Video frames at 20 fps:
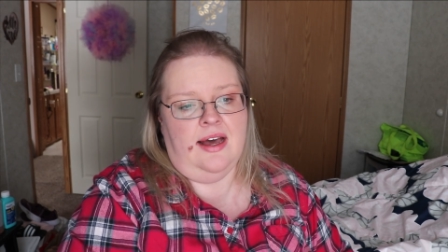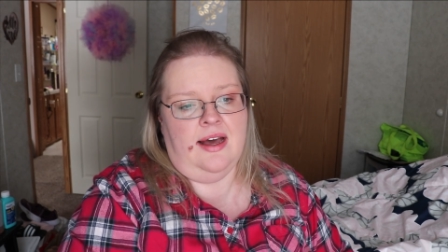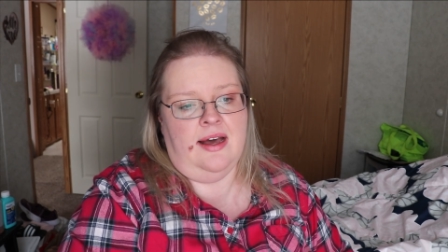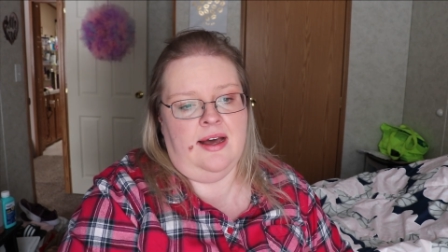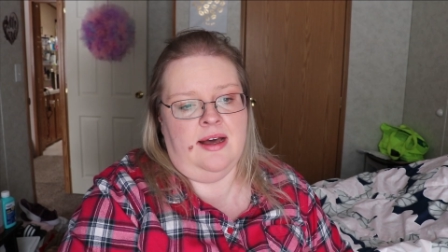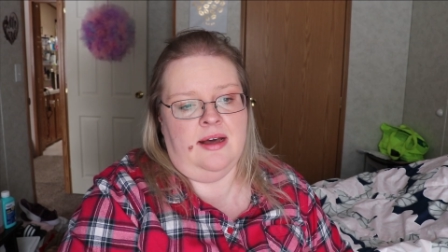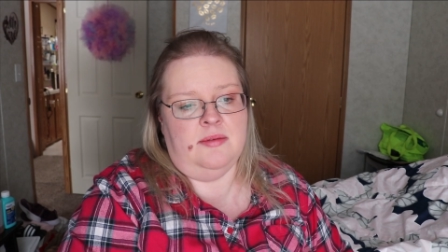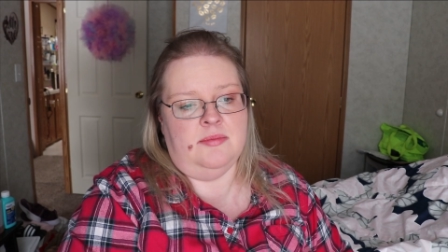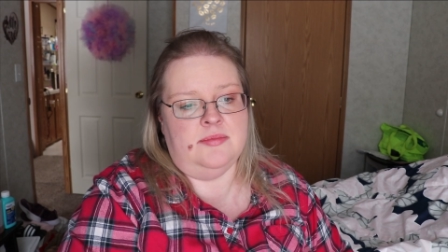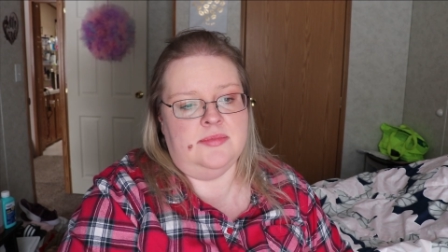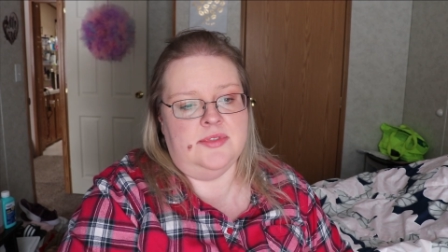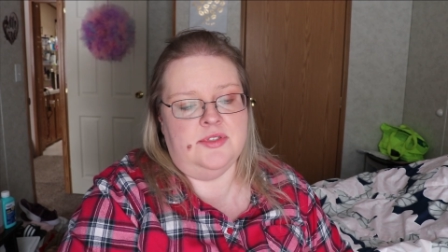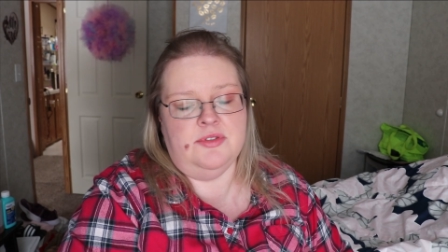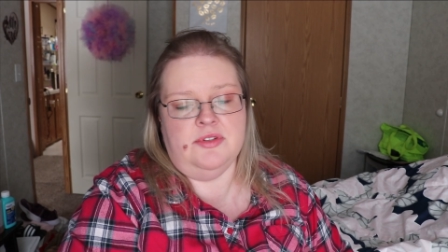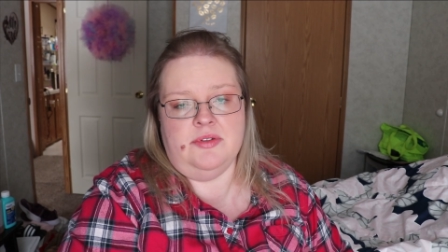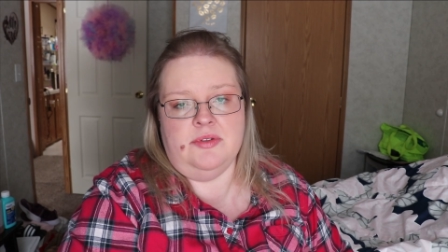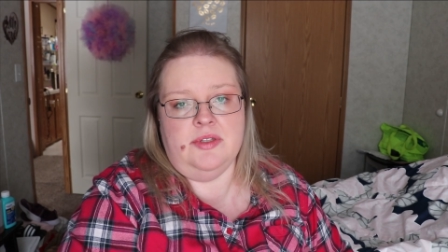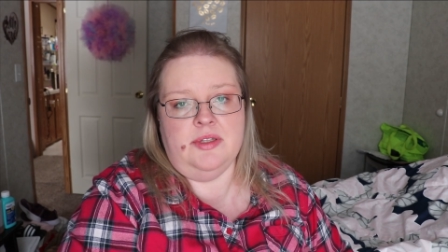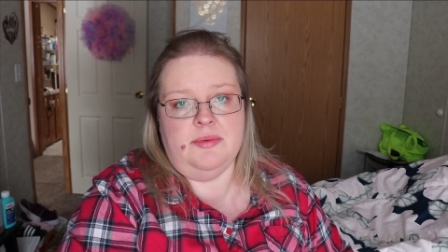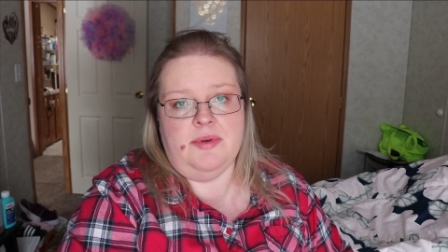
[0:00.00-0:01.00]
um,
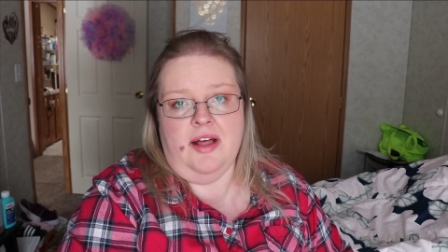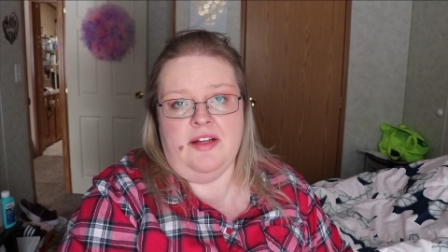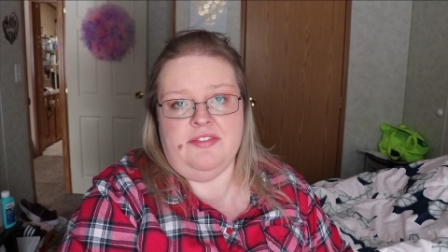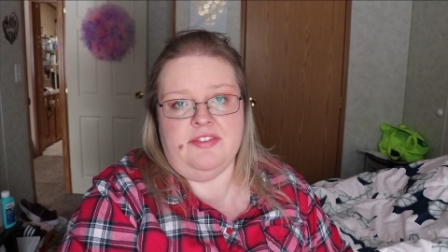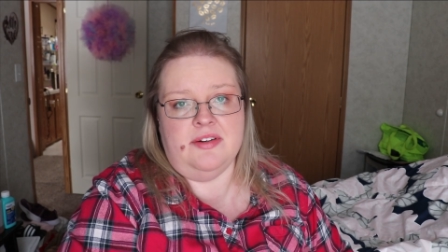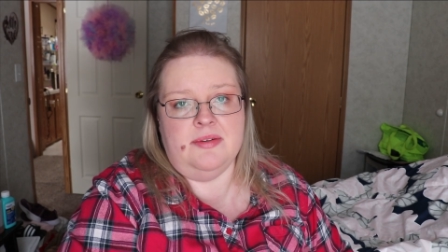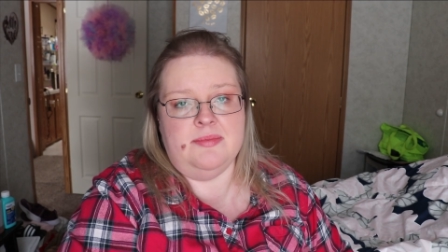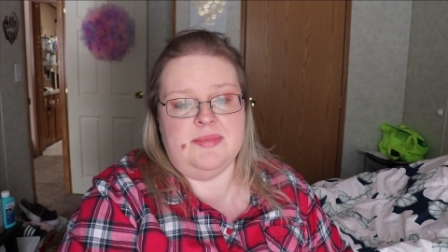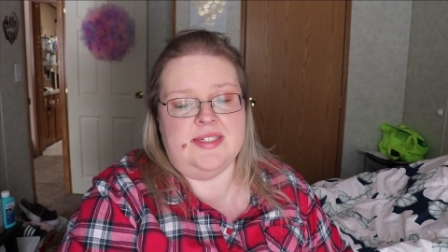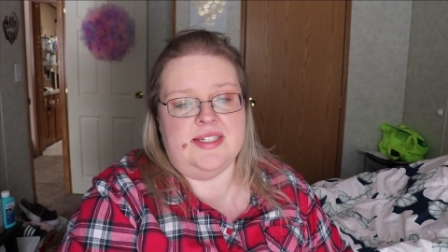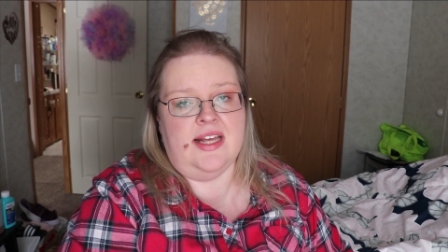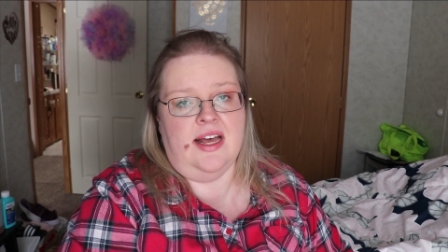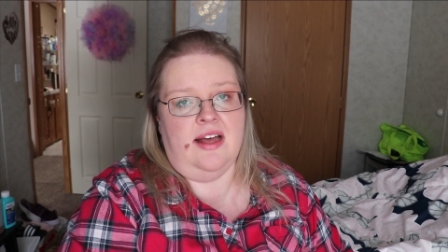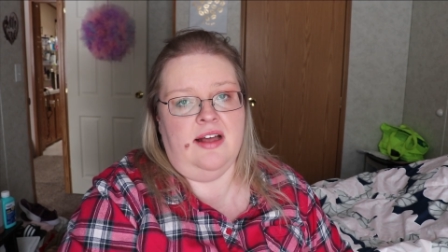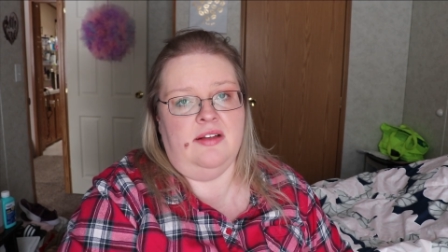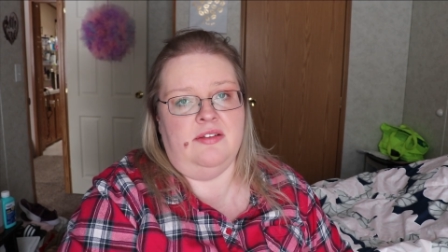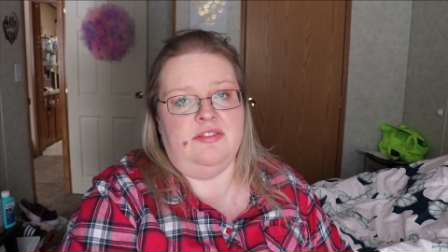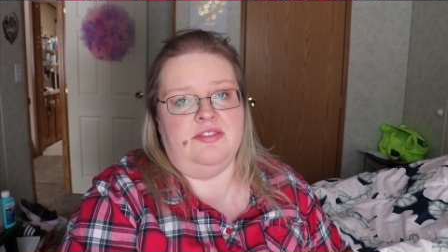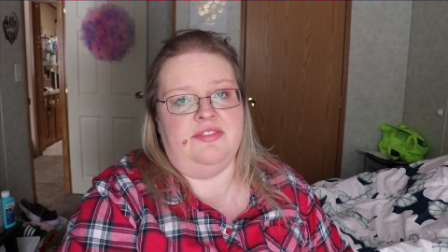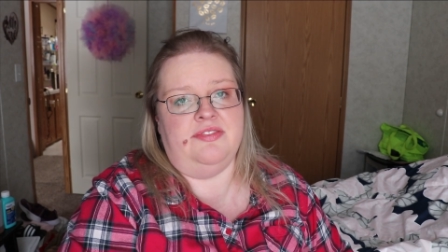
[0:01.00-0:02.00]
doing really well for
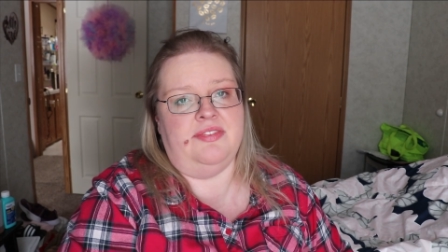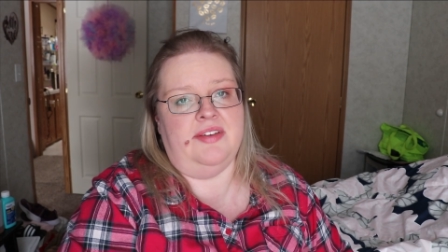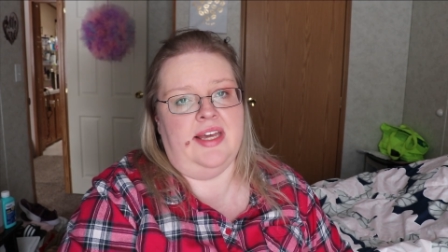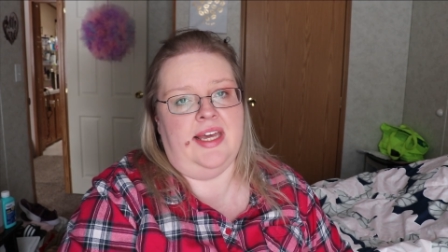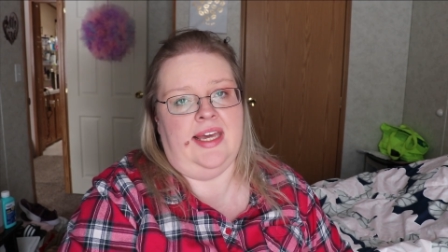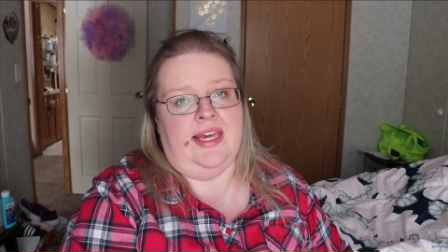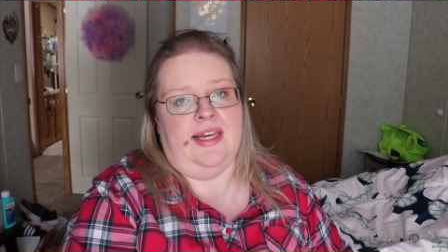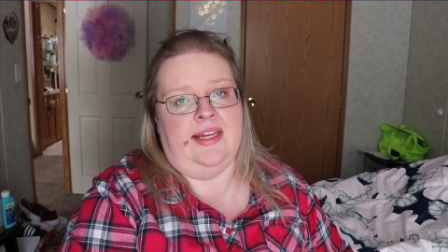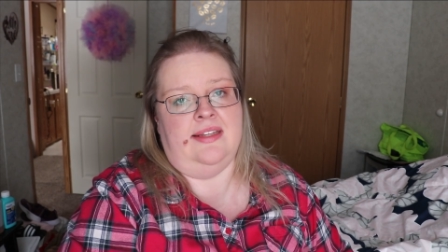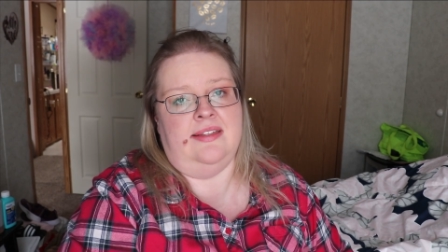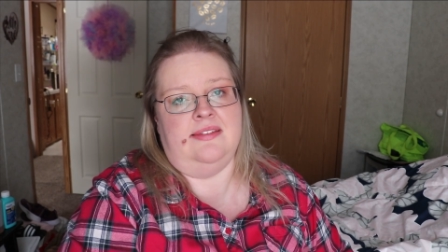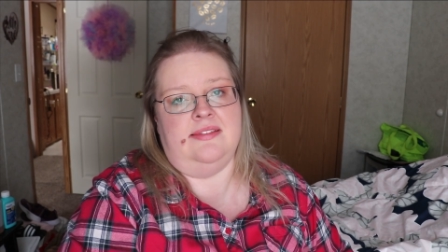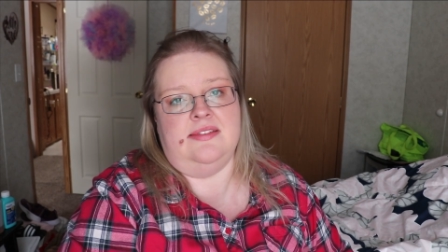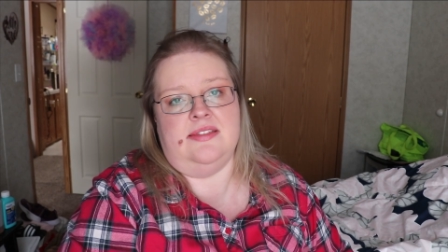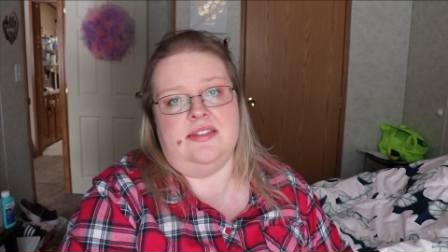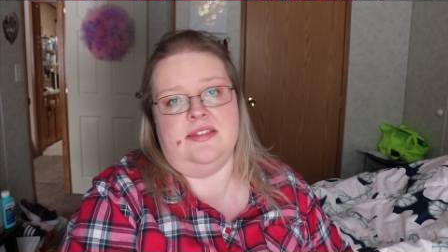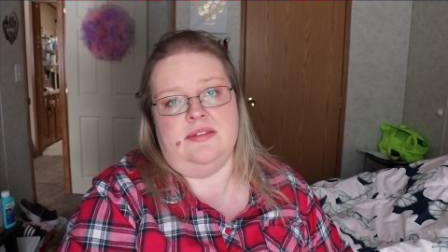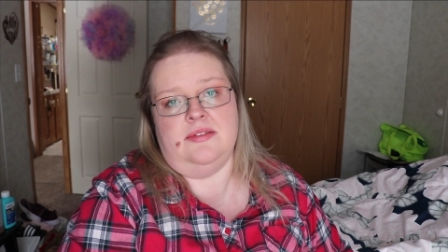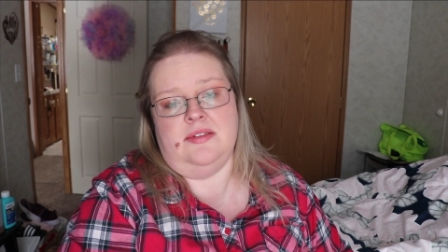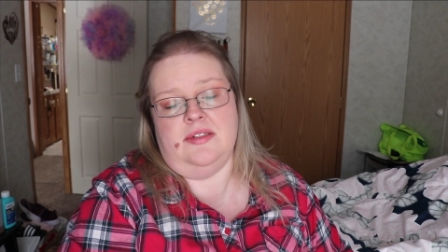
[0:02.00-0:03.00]
himself
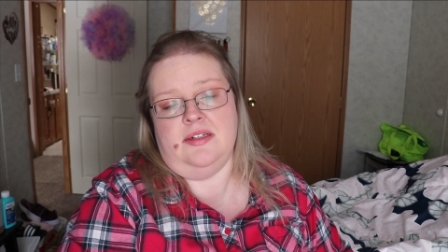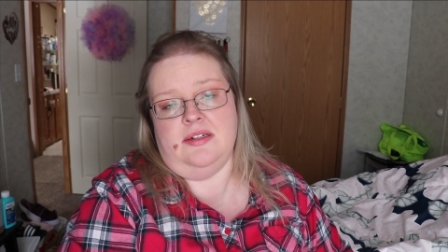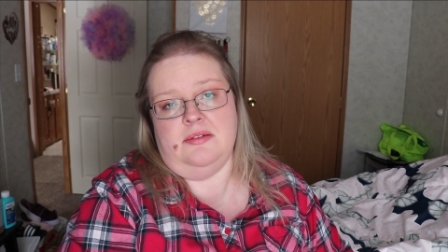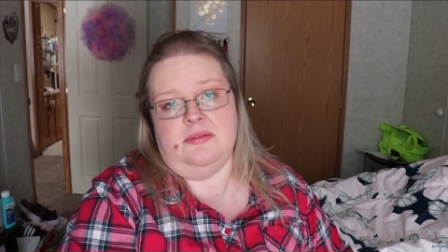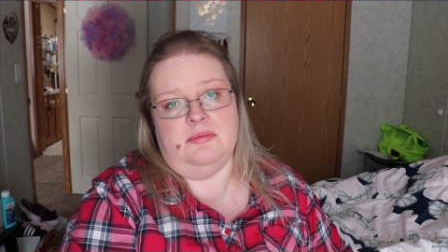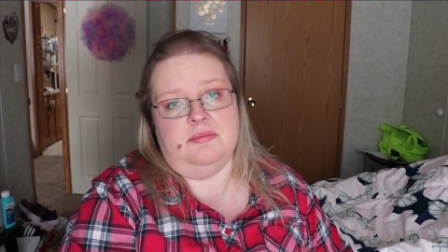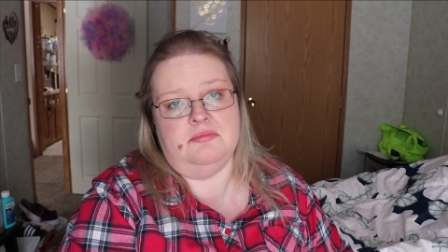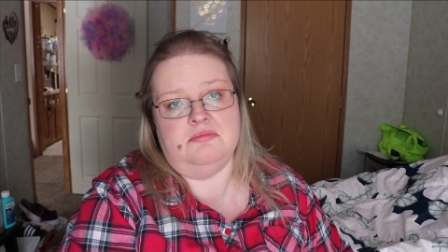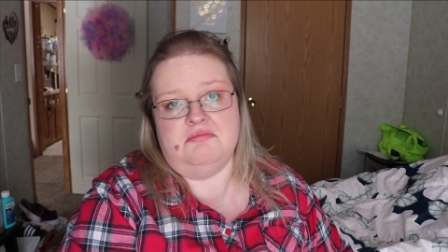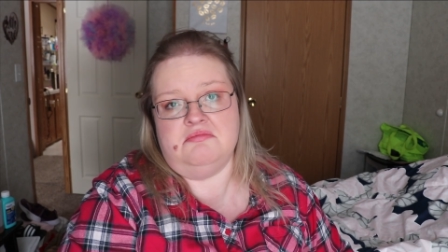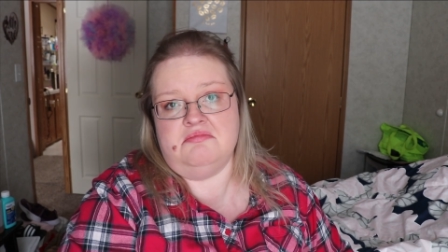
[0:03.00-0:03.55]
and, you know,